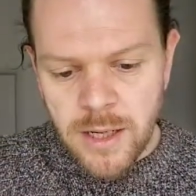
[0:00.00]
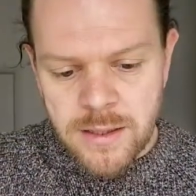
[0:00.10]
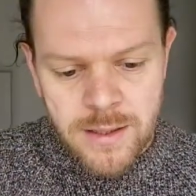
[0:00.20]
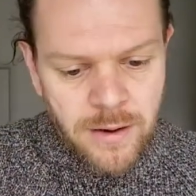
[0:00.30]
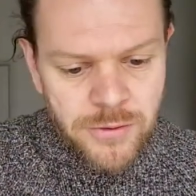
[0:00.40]

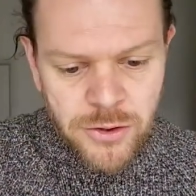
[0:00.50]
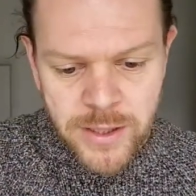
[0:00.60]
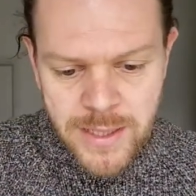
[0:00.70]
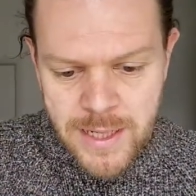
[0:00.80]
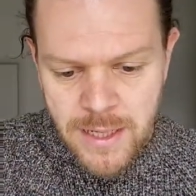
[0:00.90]
let's dive
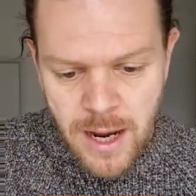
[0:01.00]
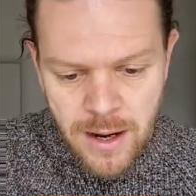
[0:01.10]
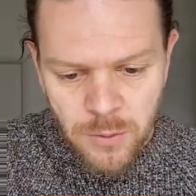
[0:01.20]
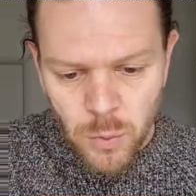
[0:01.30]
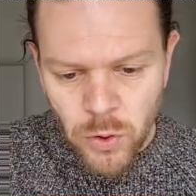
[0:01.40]
straight in
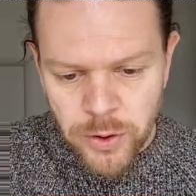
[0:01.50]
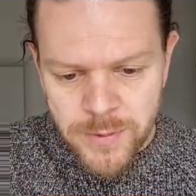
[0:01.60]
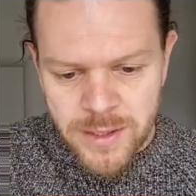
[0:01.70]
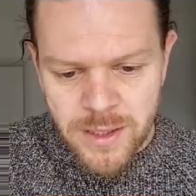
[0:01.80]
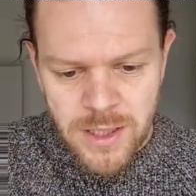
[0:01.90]
and walk up
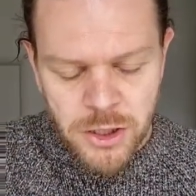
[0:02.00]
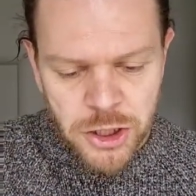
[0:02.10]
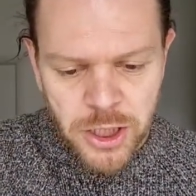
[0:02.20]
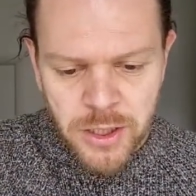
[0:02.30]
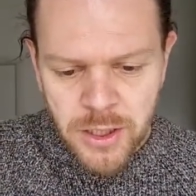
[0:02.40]
to the
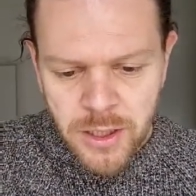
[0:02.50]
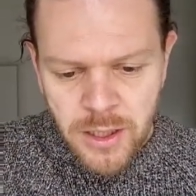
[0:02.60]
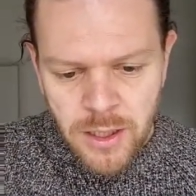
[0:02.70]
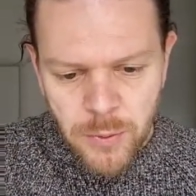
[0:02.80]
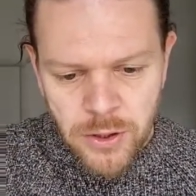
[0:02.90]
teacher,
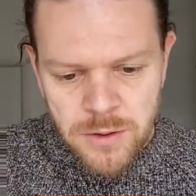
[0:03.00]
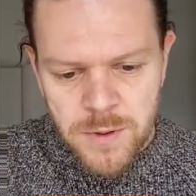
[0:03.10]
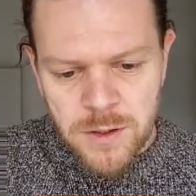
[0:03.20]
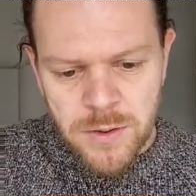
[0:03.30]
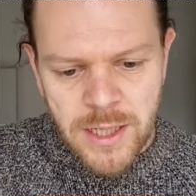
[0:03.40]
and we're going to be
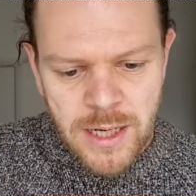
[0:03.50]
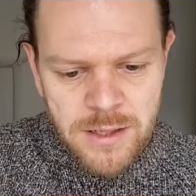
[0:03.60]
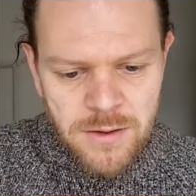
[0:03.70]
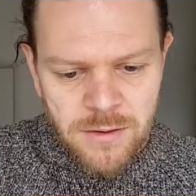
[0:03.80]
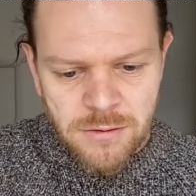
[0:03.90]
doing
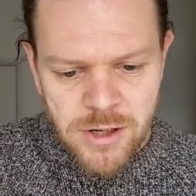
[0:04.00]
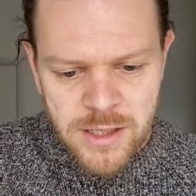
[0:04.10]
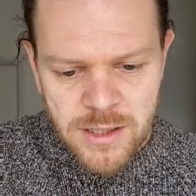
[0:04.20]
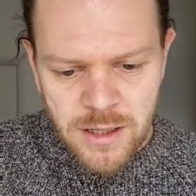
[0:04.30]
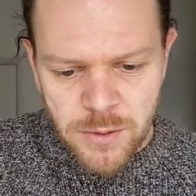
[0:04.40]
lesson 3
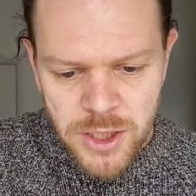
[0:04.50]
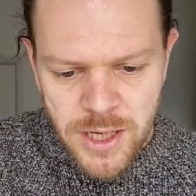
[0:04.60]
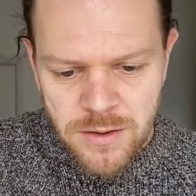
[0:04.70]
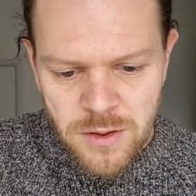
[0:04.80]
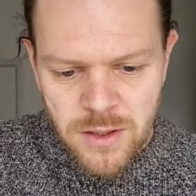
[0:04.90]
today, which
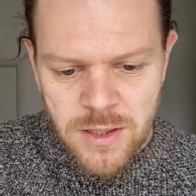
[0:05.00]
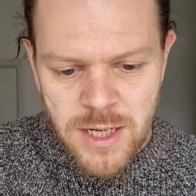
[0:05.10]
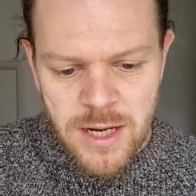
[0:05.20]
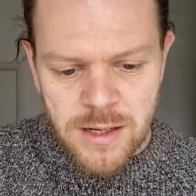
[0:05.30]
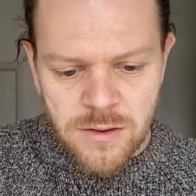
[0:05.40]
as you can
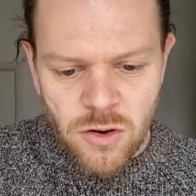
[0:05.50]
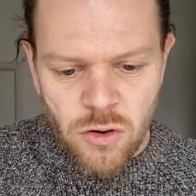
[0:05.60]
see is a